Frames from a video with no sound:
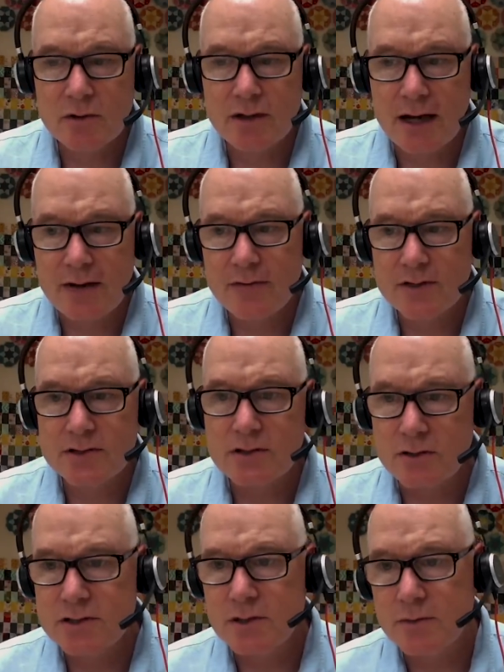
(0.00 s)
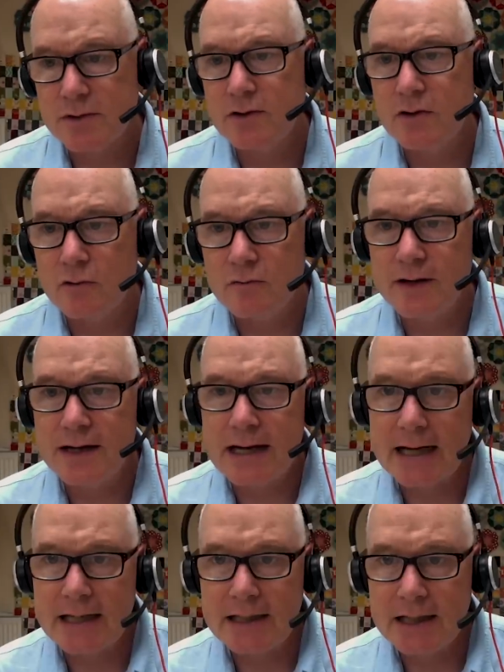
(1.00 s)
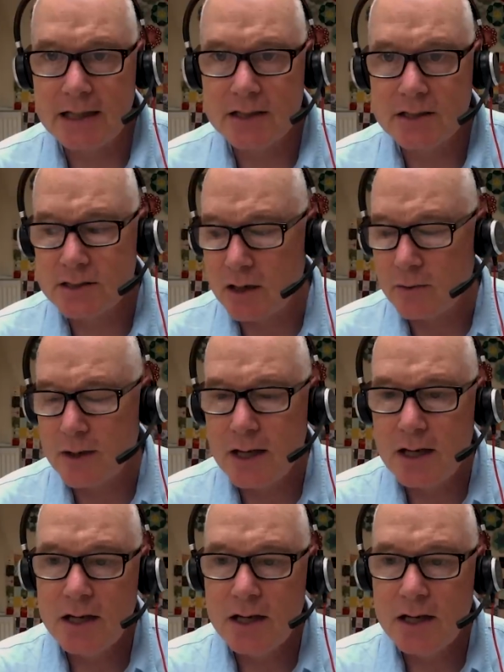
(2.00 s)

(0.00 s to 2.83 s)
or death associated with COVID 19. So,